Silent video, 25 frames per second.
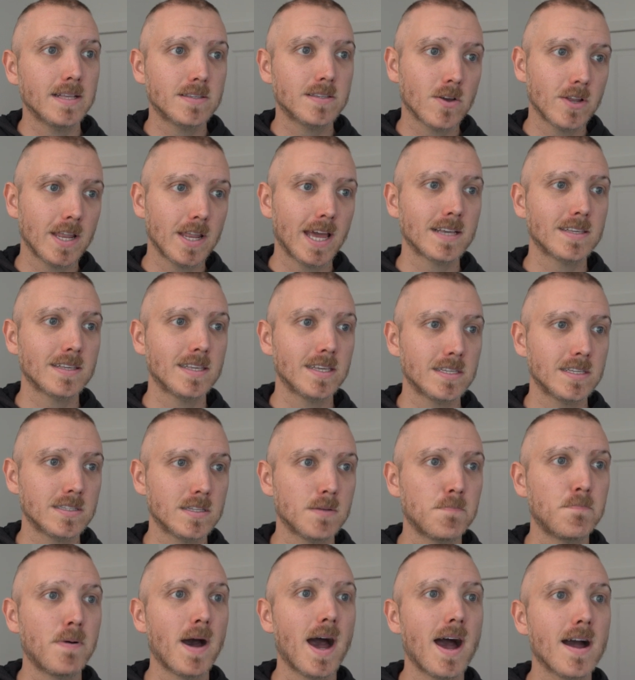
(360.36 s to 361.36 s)
got access
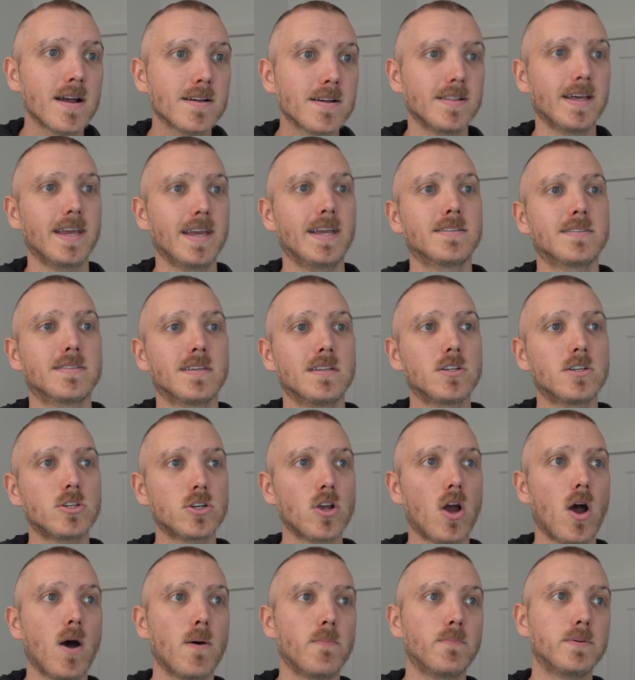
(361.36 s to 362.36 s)
to parklands and
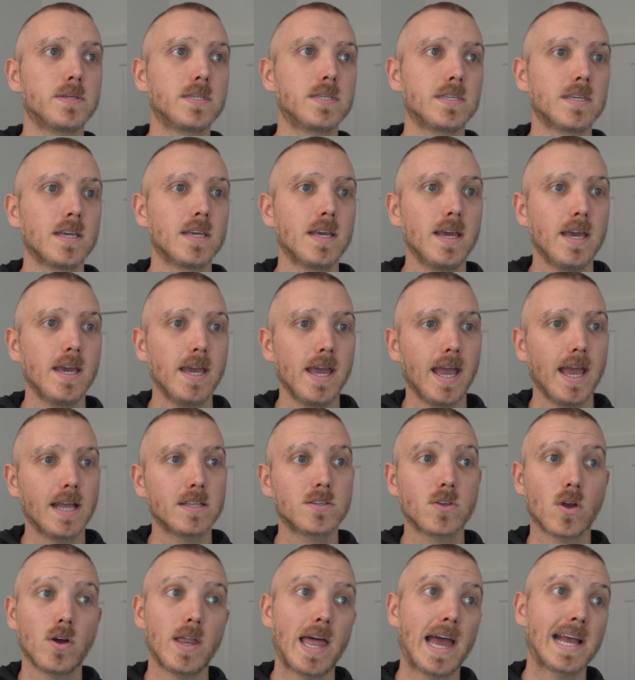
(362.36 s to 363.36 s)
shops. It's
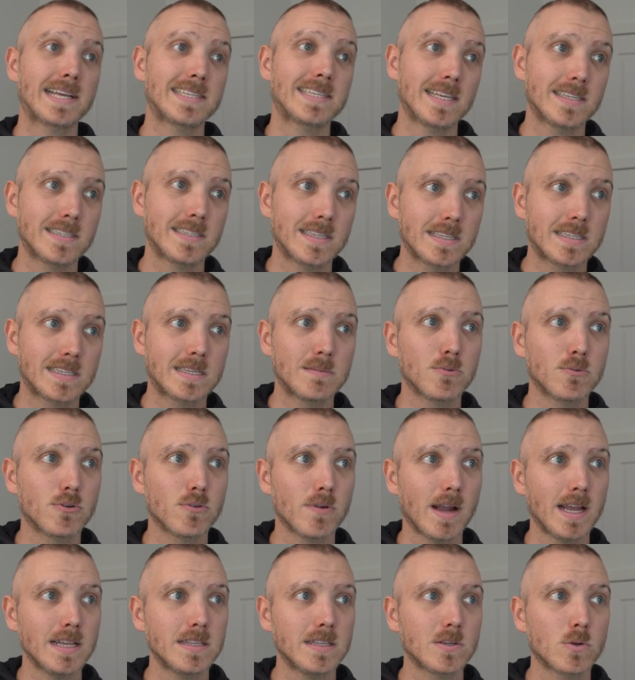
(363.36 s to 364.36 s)
got access to some
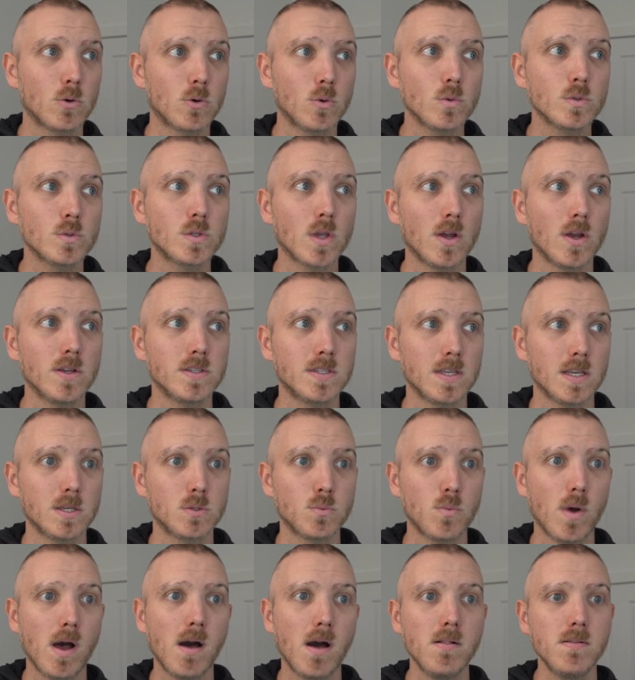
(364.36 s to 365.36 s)
great school zones as
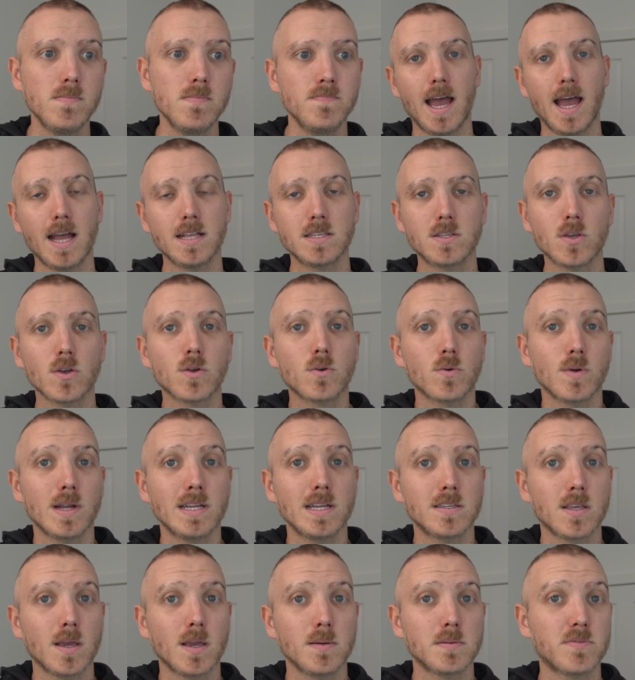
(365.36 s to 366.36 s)
well. And so
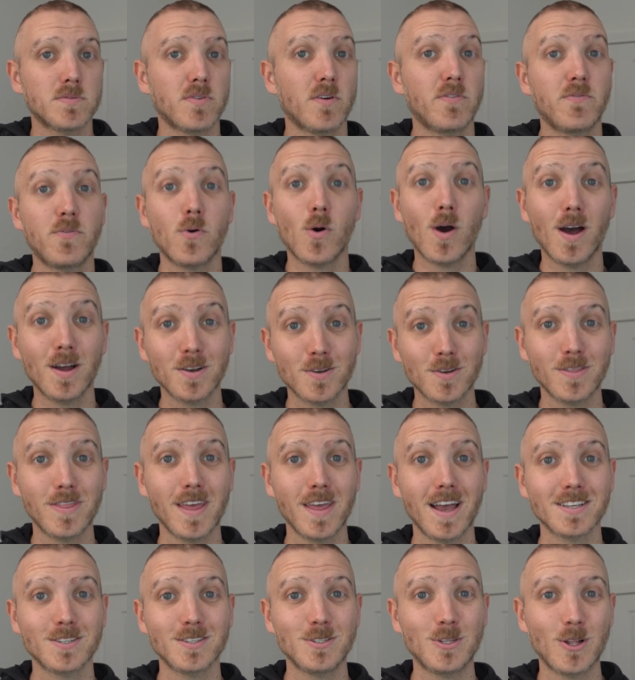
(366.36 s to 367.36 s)
Greenslopes for
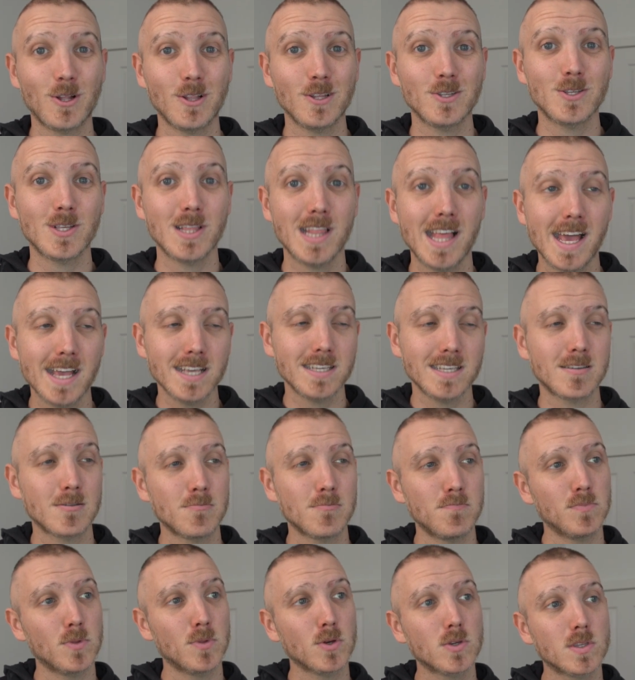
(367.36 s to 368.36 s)
$400,000 less
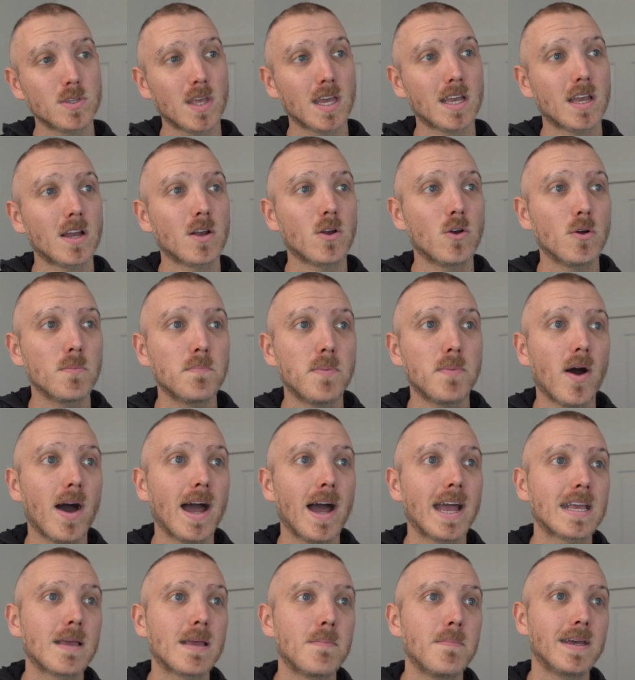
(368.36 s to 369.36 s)
looks like a good
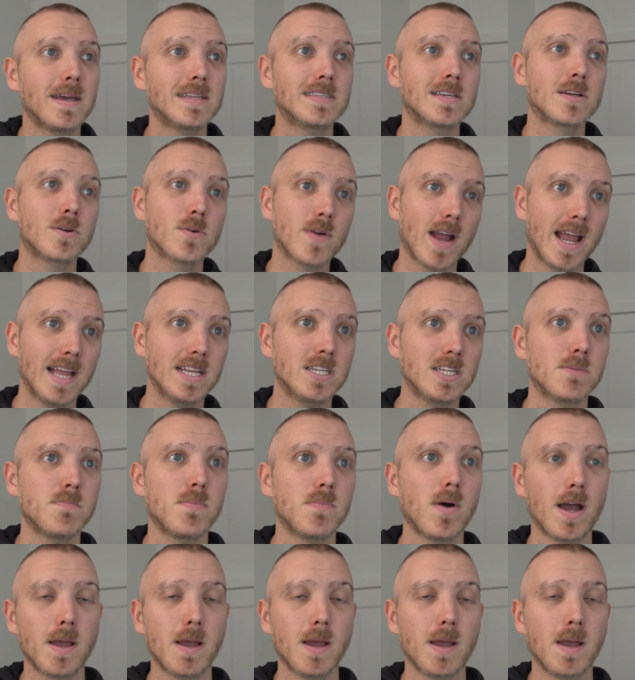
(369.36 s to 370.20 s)
buy compared to Grange in my